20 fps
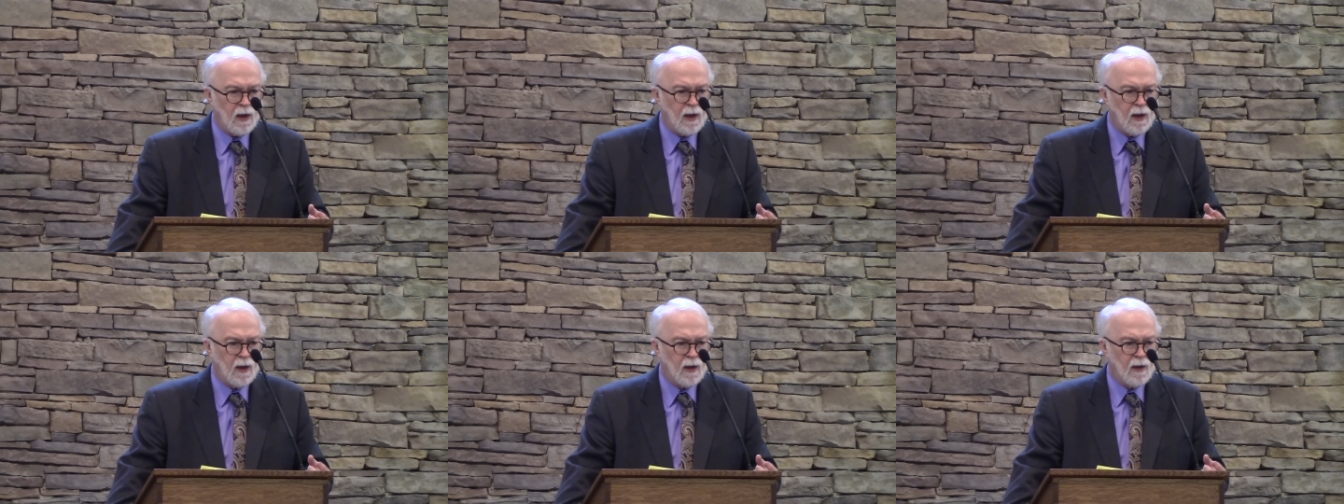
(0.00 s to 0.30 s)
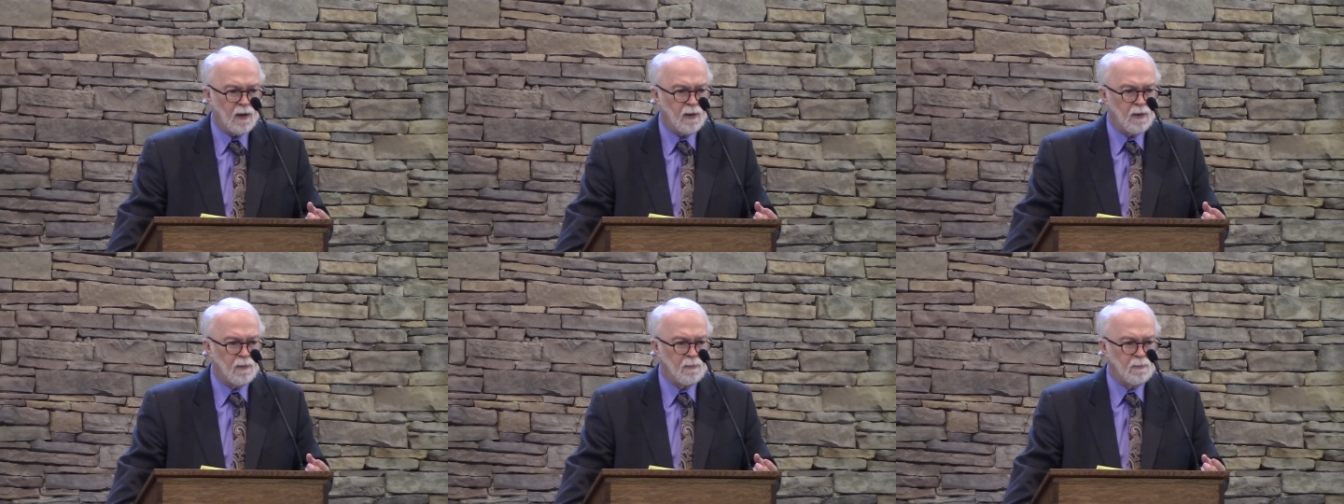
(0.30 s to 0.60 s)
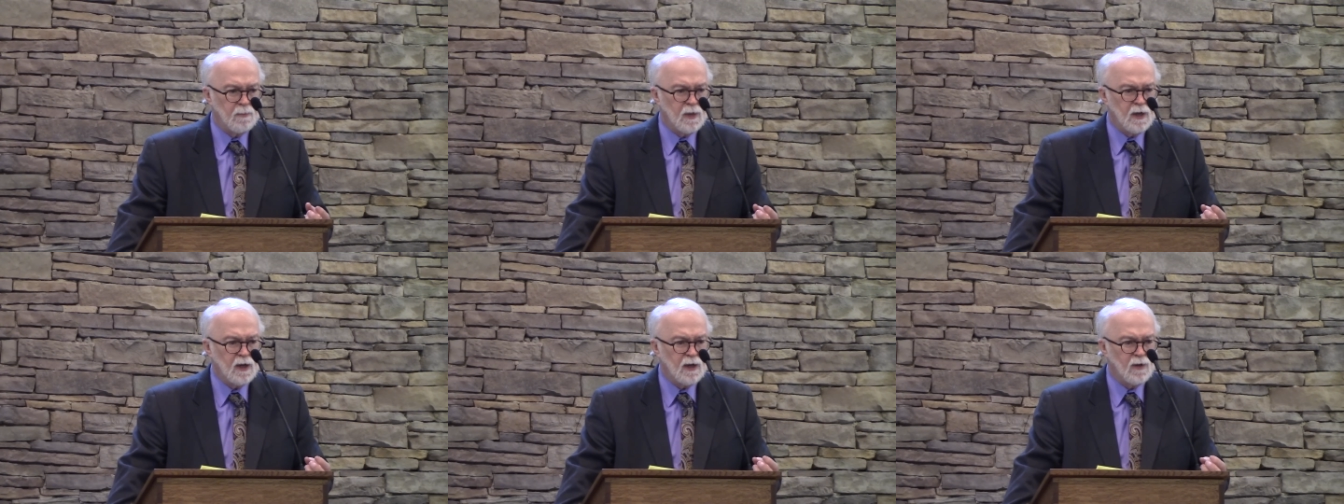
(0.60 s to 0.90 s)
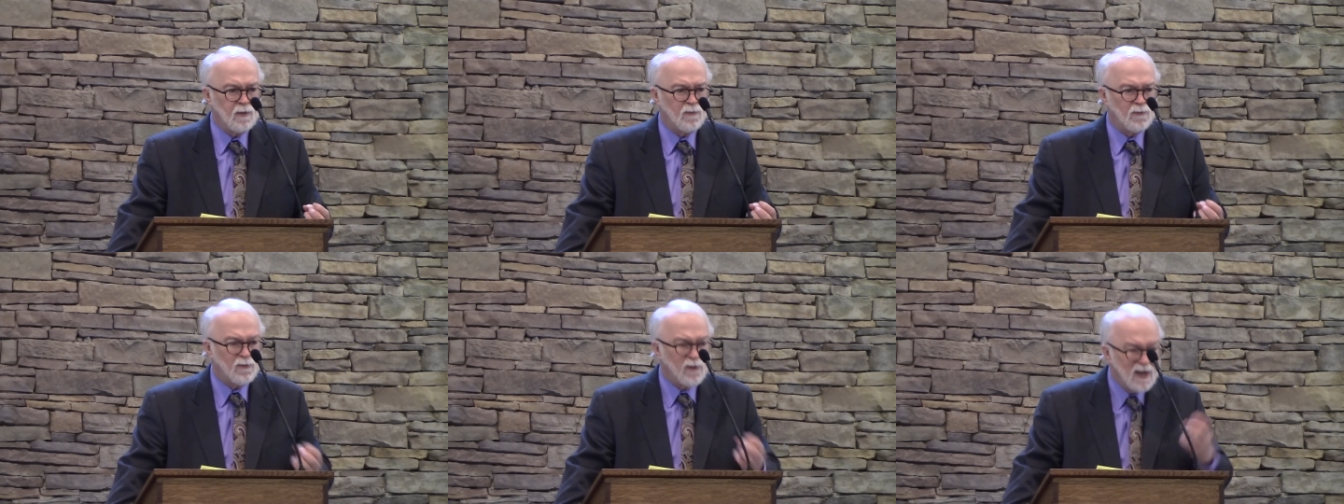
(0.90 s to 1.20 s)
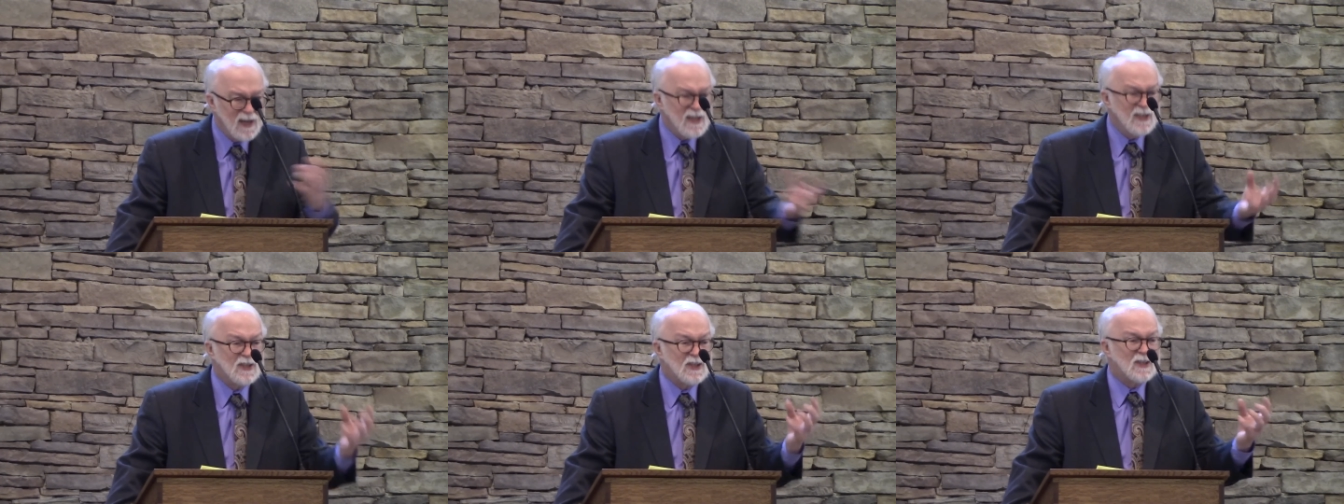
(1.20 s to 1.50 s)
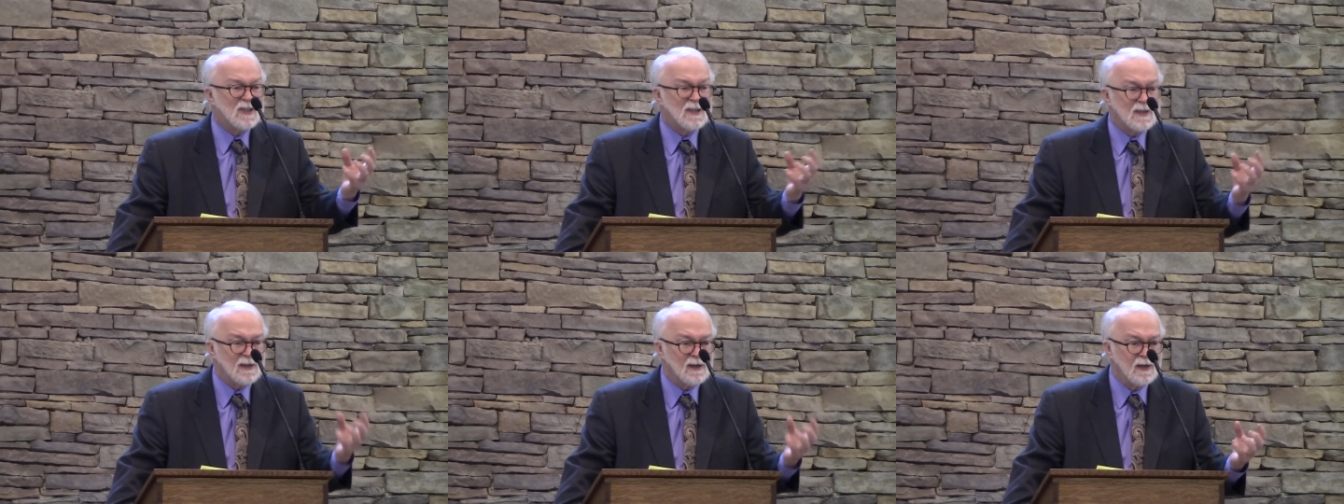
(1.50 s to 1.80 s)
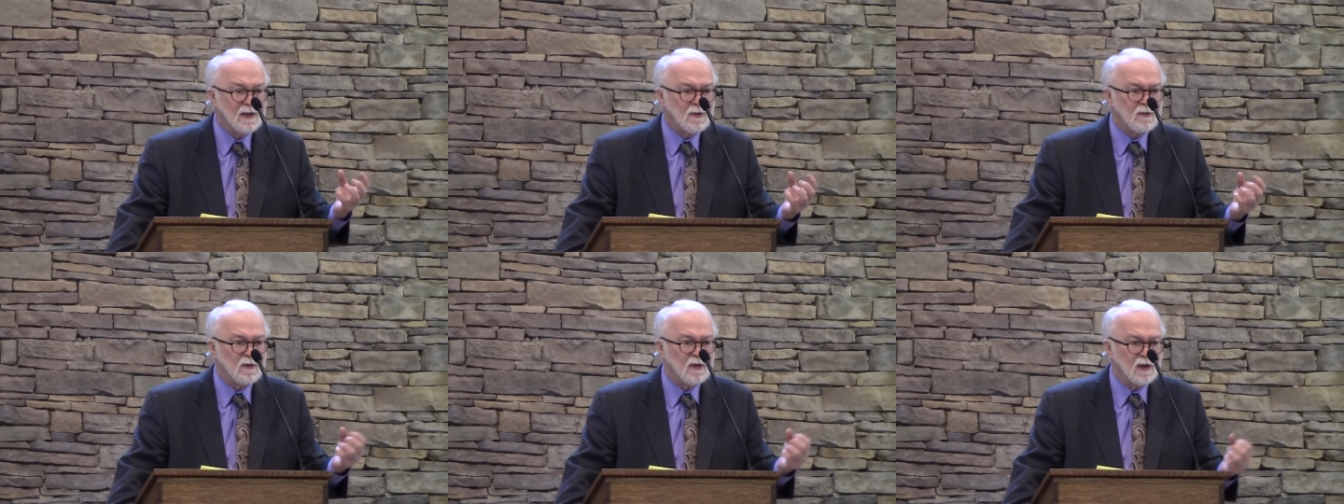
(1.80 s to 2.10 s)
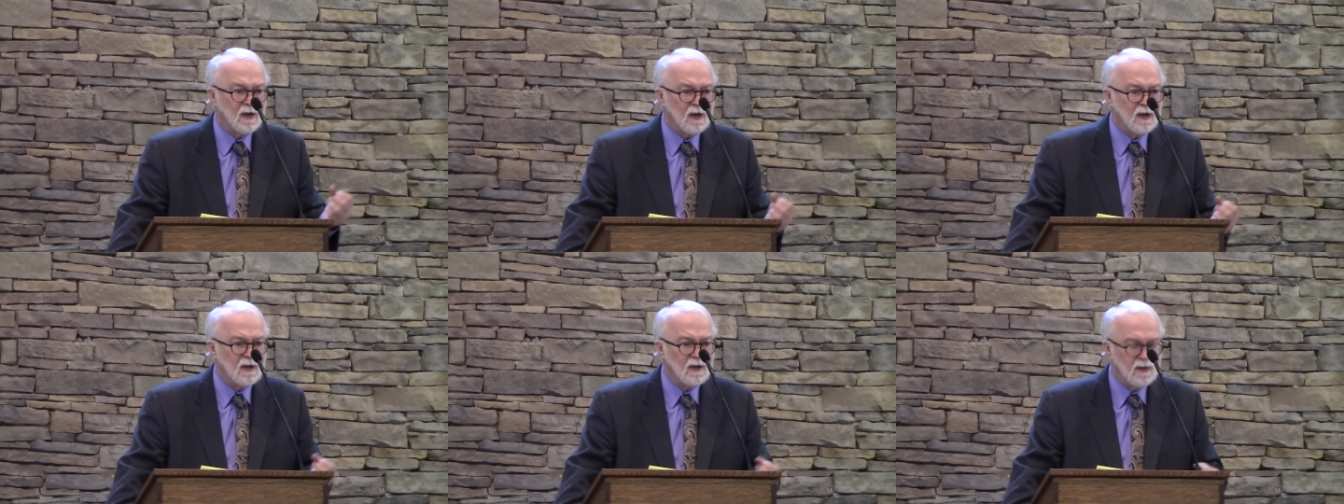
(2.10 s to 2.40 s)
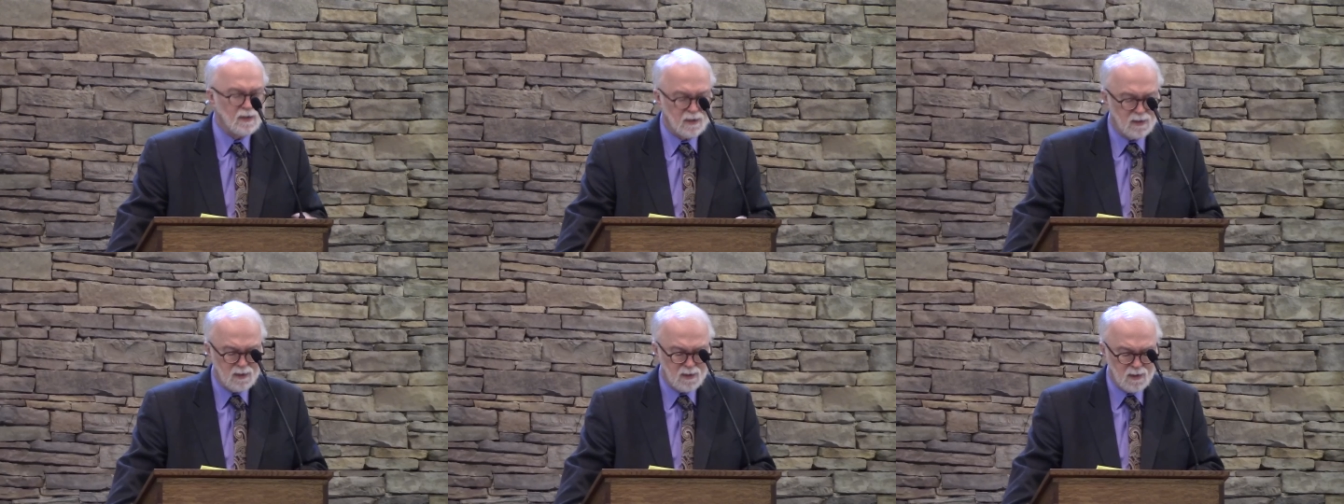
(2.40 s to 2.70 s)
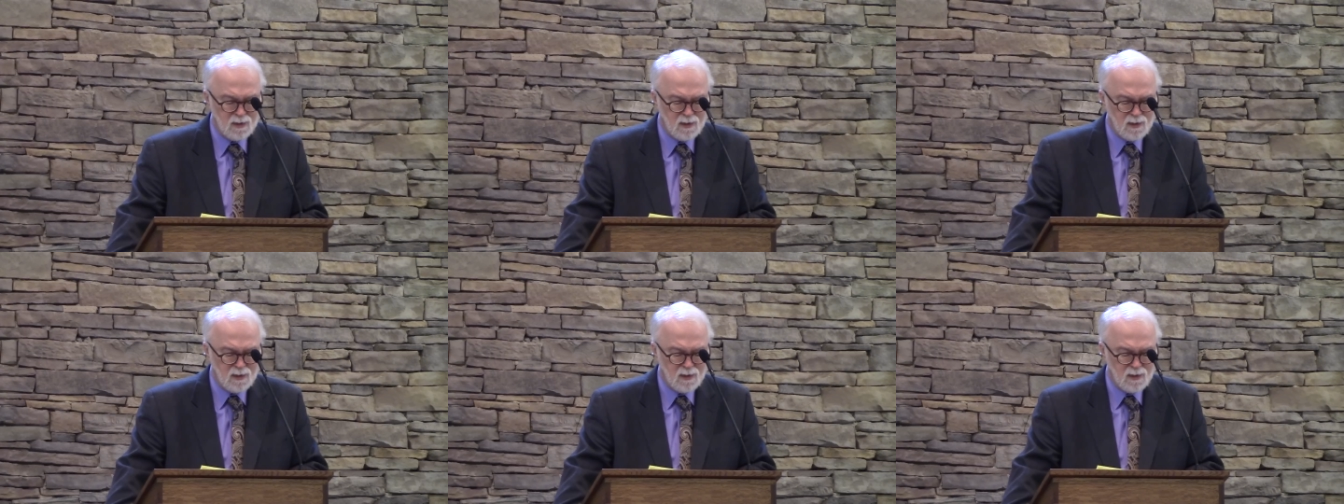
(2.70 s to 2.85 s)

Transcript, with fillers: uh, being fleeced, literally,